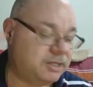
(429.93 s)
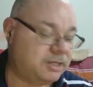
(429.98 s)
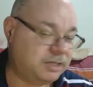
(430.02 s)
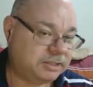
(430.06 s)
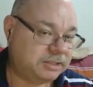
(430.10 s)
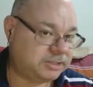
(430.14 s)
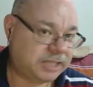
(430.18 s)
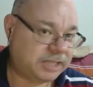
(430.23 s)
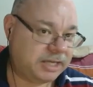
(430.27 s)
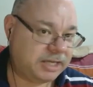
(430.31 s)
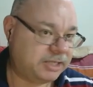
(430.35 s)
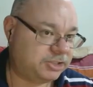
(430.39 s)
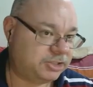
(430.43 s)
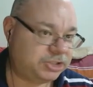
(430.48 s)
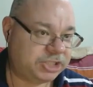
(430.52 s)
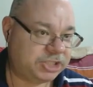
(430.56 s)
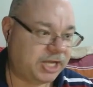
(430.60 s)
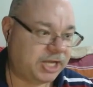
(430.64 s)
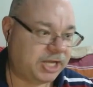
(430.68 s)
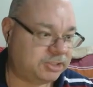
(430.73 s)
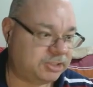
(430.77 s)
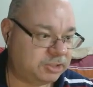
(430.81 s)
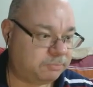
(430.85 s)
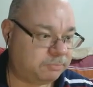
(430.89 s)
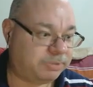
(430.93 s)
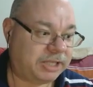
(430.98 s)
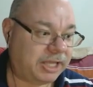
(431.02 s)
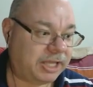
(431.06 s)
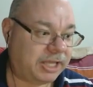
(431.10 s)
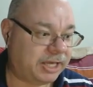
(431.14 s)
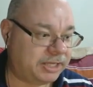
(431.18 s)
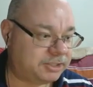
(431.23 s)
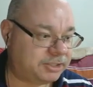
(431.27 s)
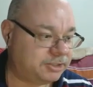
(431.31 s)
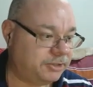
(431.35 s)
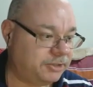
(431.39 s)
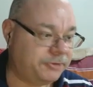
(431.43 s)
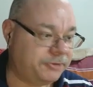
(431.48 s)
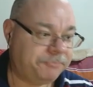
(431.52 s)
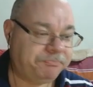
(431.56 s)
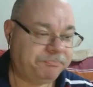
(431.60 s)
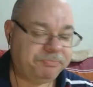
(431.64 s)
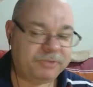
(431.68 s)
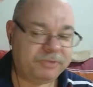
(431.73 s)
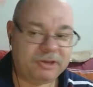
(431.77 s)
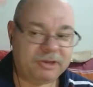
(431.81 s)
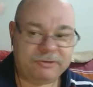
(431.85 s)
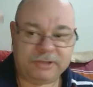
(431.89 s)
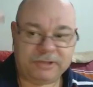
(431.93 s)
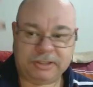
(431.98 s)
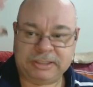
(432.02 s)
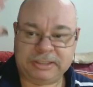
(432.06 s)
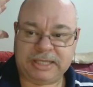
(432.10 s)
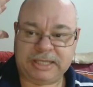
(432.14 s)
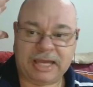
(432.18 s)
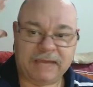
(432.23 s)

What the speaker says: say, enchanted plate that